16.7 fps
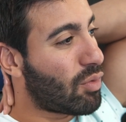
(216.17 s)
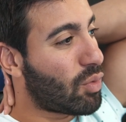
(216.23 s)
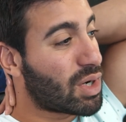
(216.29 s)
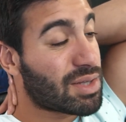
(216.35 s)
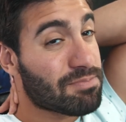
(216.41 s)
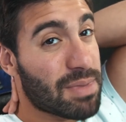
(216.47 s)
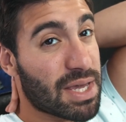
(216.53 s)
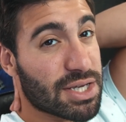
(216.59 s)
I
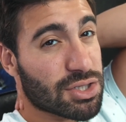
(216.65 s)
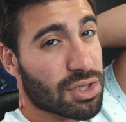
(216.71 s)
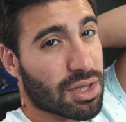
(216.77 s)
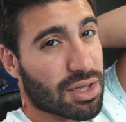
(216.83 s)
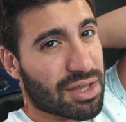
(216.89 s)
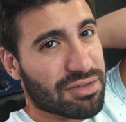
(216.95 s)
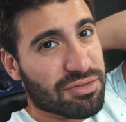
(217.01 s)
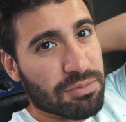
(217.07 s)
want to make
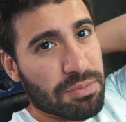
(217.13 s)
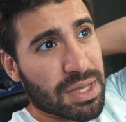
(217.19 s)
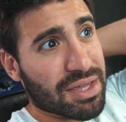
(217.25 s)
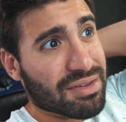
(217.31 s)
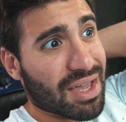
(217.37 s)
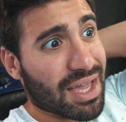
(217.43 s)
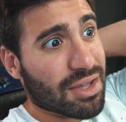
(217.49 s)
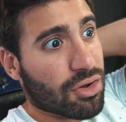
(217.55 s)
sure that it's,
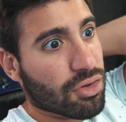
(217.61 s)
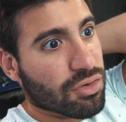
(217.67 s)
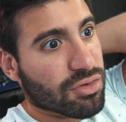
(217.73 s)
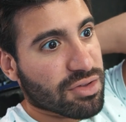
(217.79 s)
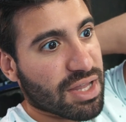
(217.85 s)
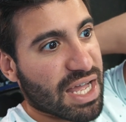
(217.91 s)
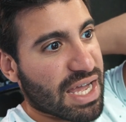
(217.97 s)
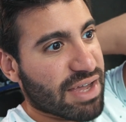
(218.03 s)
because I had all
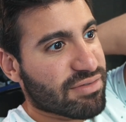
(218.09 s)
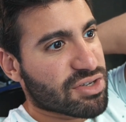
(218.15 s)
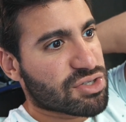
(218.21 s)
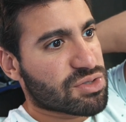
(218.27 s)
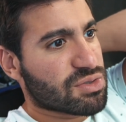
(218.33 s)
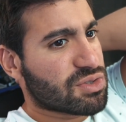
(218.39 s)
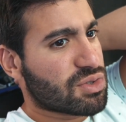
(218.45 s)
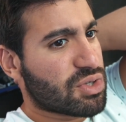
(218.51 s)
those live
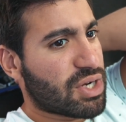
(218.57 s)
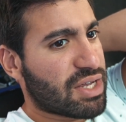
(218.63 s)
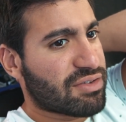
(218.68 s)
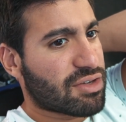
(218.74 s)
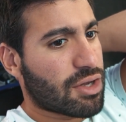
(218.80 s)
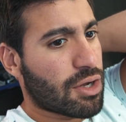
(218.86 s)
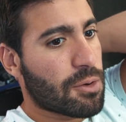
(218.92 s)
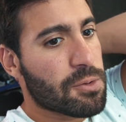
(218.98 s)
issues 2
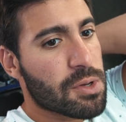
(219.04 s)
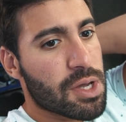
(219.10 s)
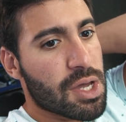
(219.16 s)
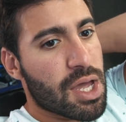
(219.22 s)
days ago,